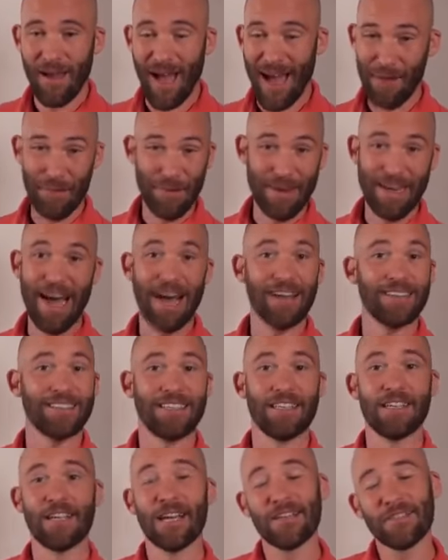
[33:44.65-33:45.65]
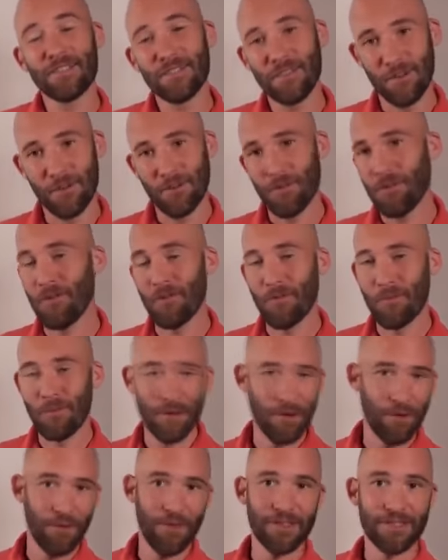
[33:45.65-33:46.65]
I would not suggest you
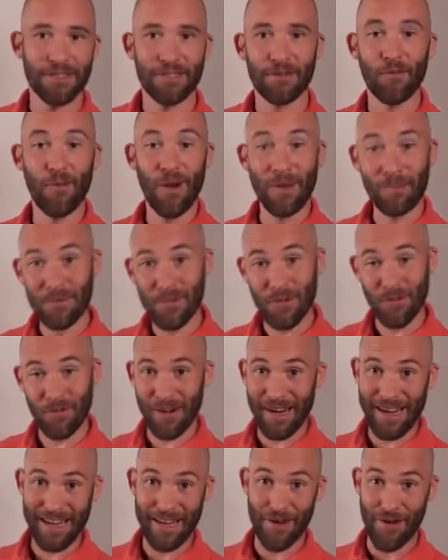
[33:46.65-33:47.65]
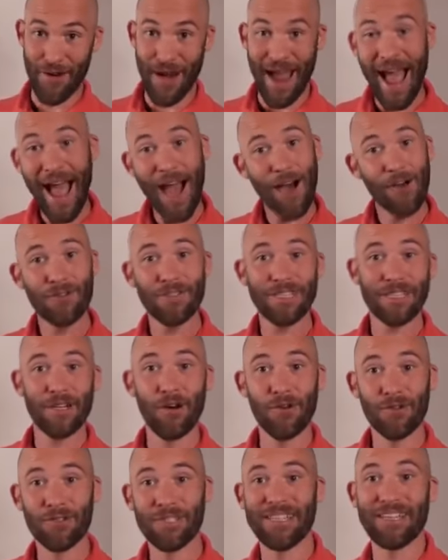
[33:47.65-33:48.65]
build this little web server in your house and
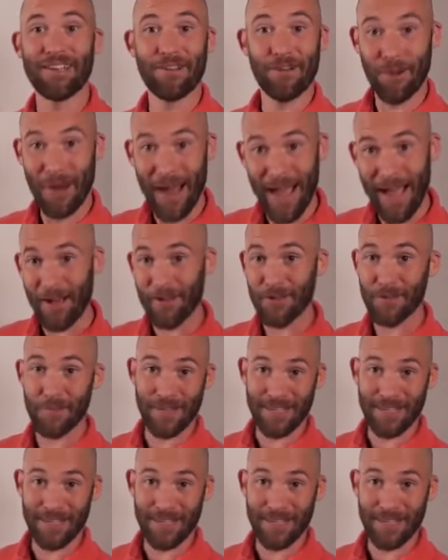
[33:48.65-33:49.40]
host it in your house,